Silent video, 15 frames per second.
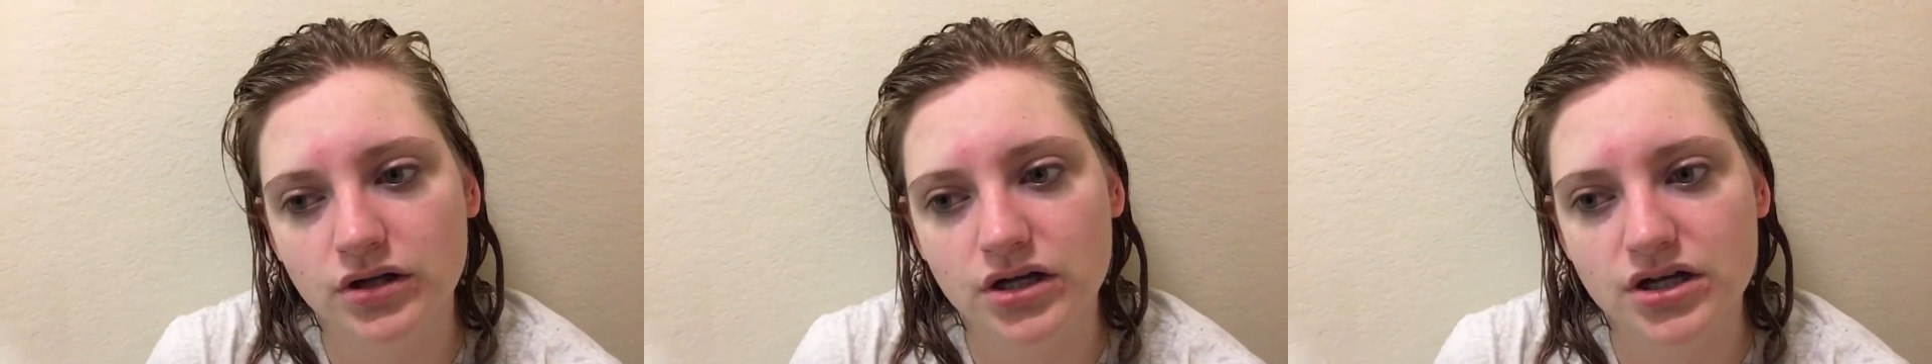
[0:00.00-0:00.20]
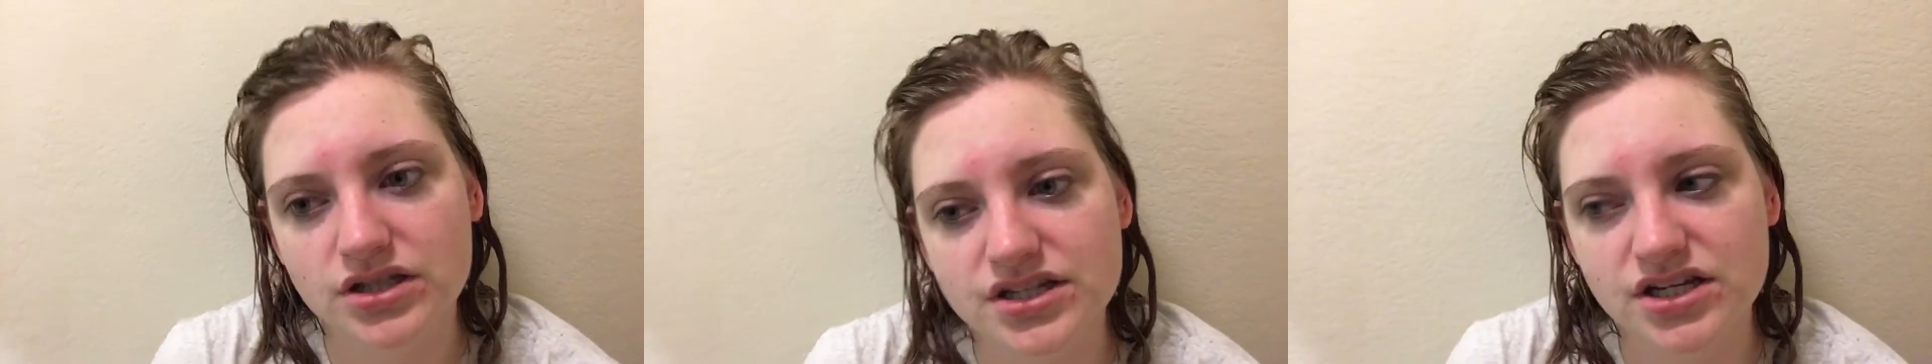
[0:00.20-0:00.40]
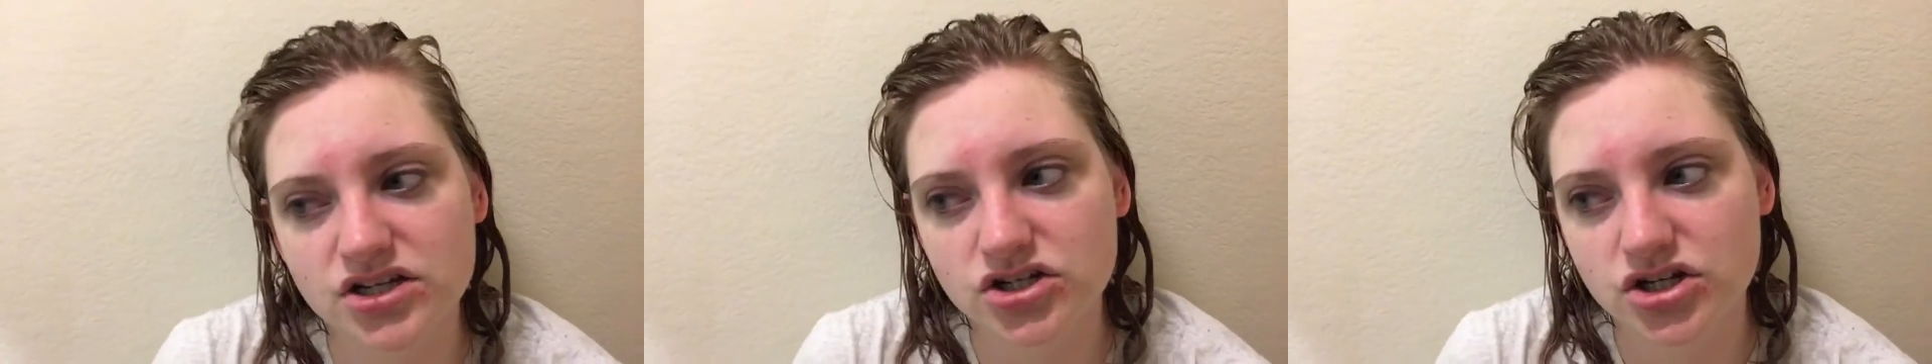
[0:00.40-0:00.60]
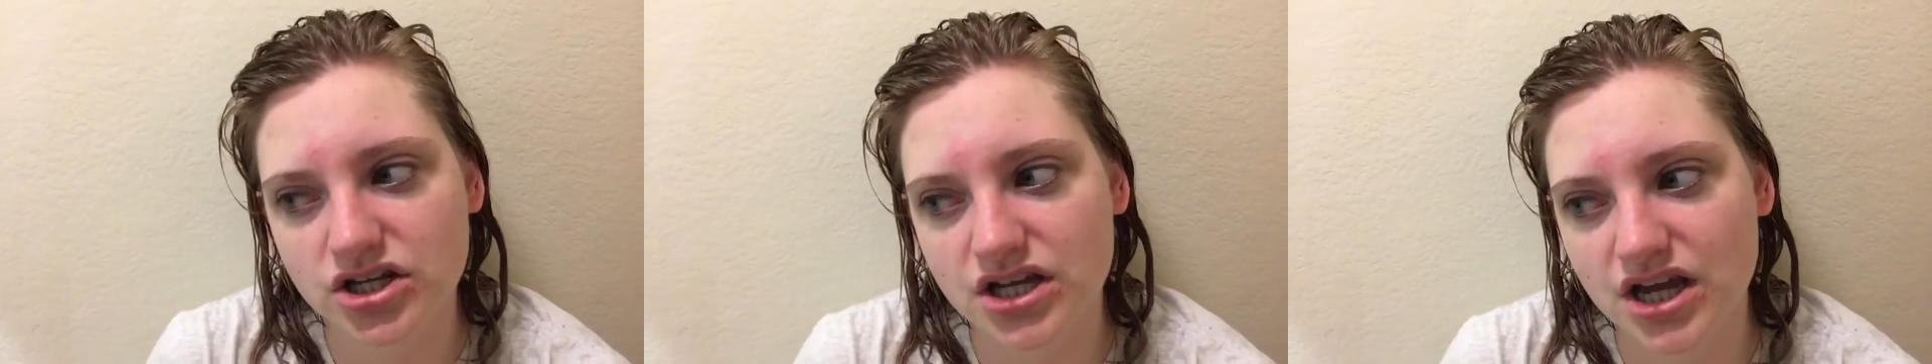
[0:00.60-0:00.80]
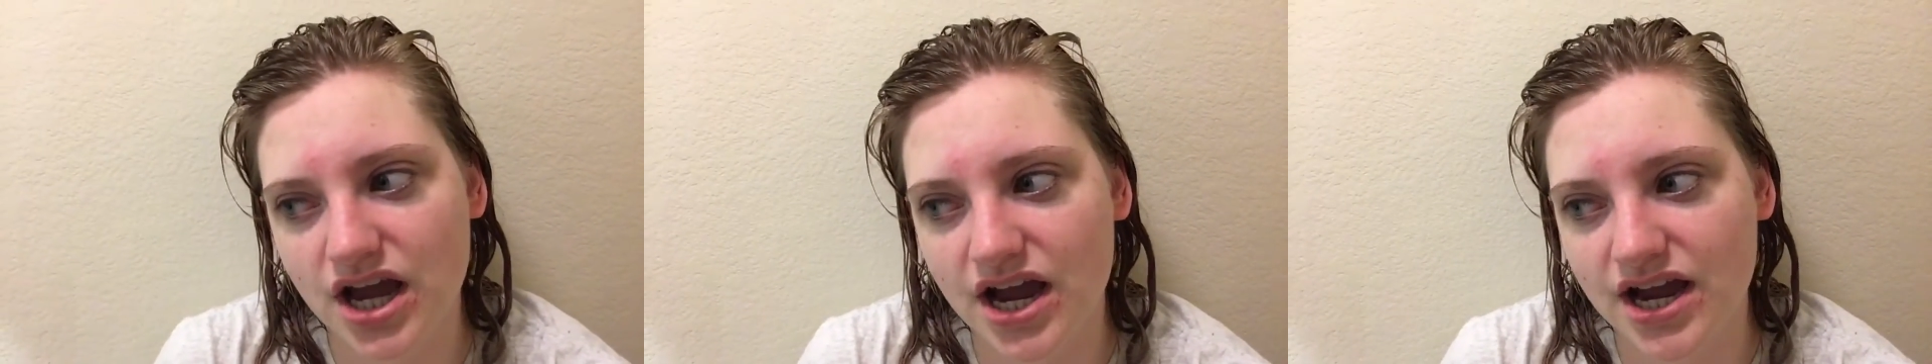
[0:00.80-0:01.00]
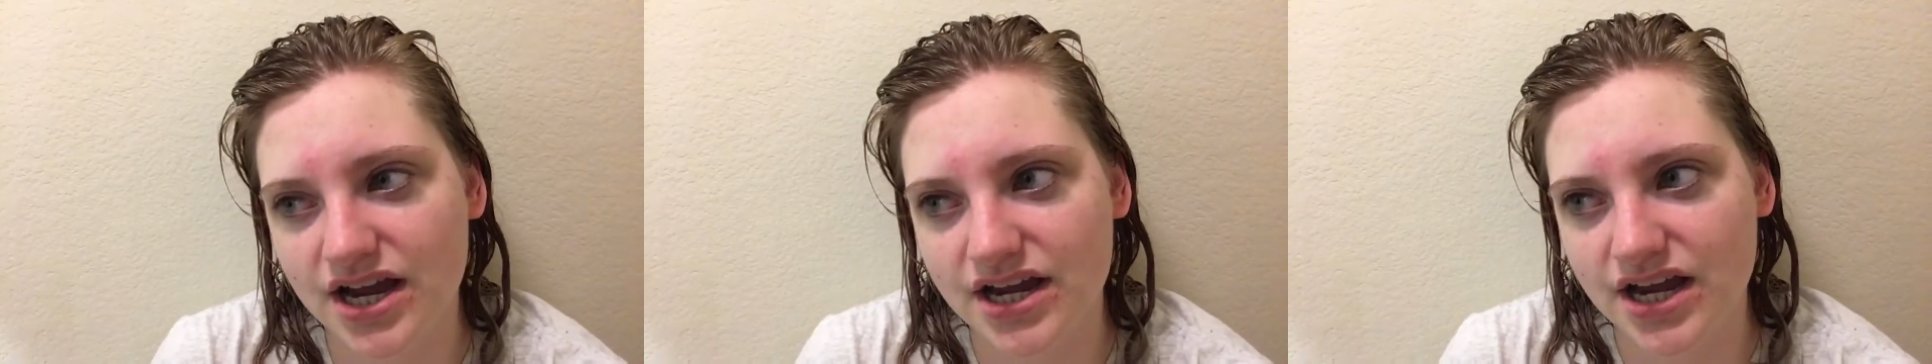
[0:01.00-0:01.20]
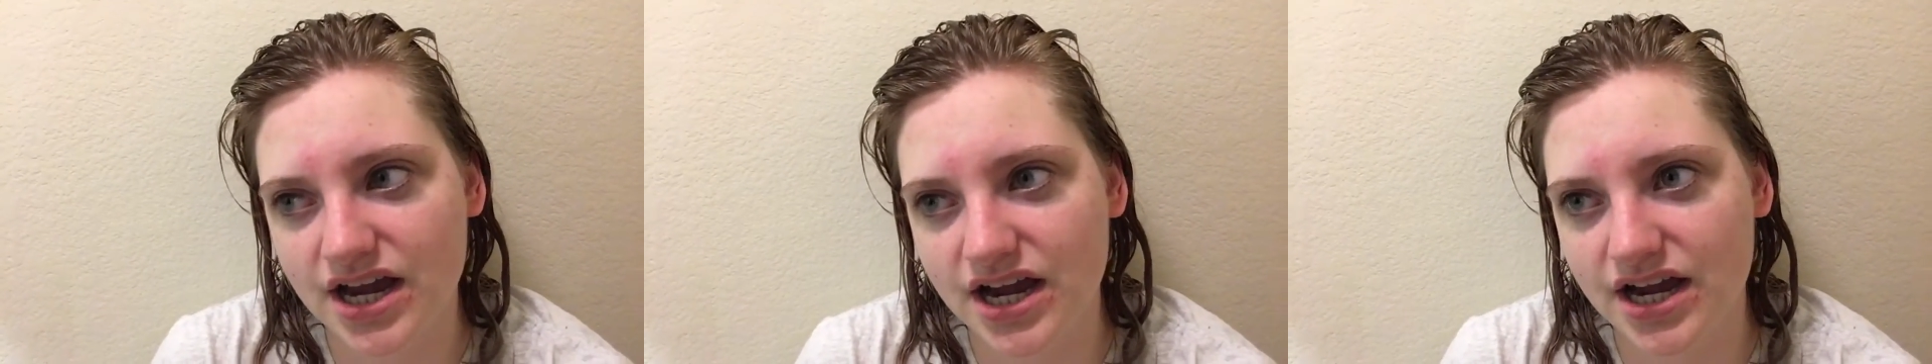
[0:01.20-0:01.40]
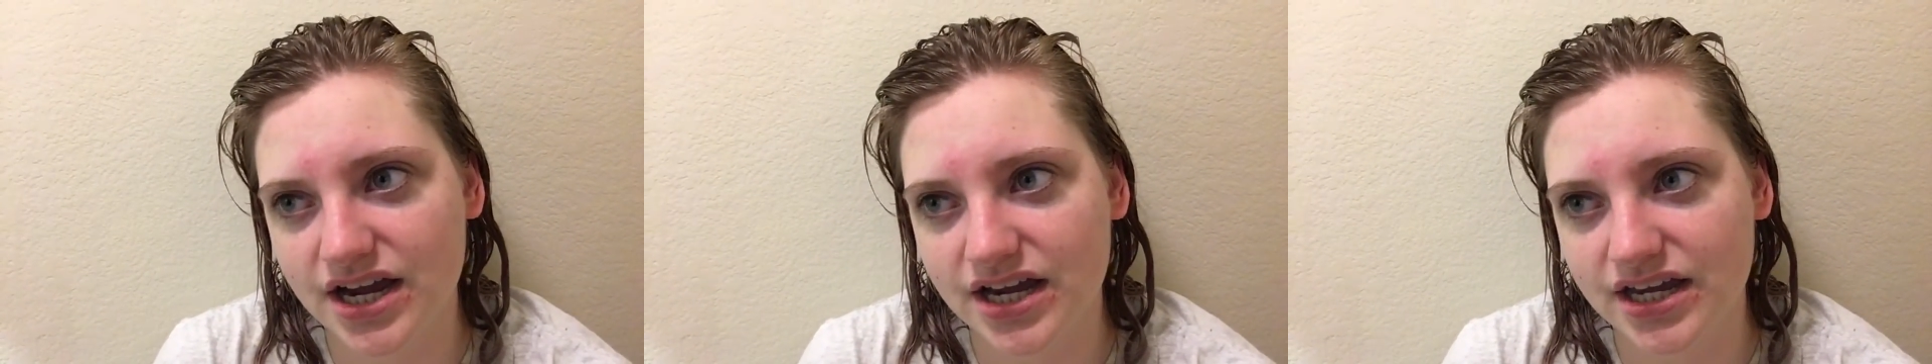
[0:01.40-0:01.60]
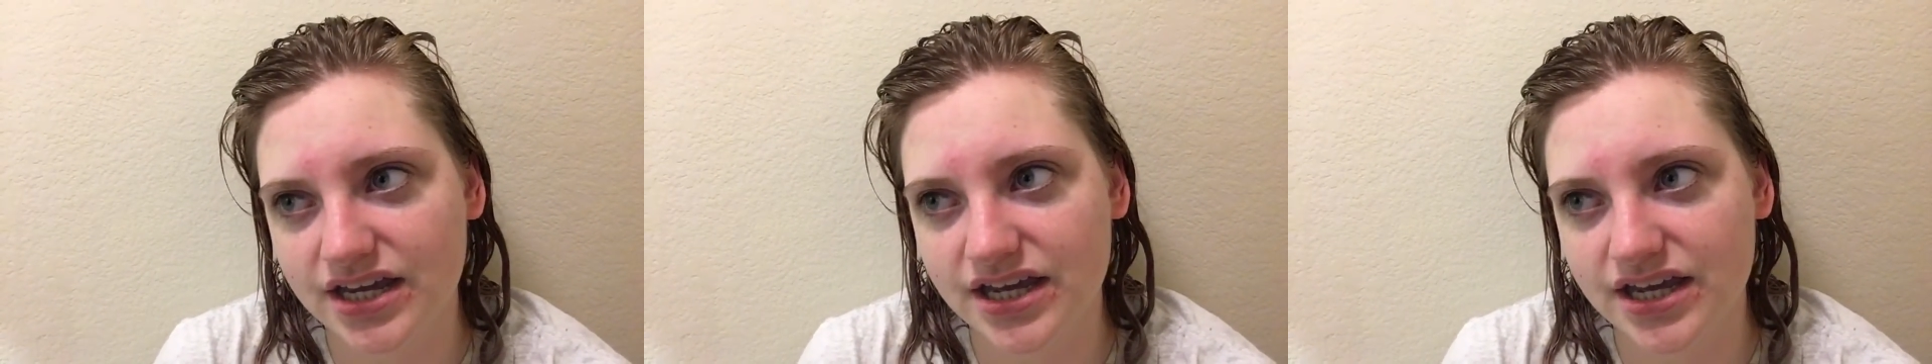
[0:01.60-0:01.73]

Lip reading: essentially I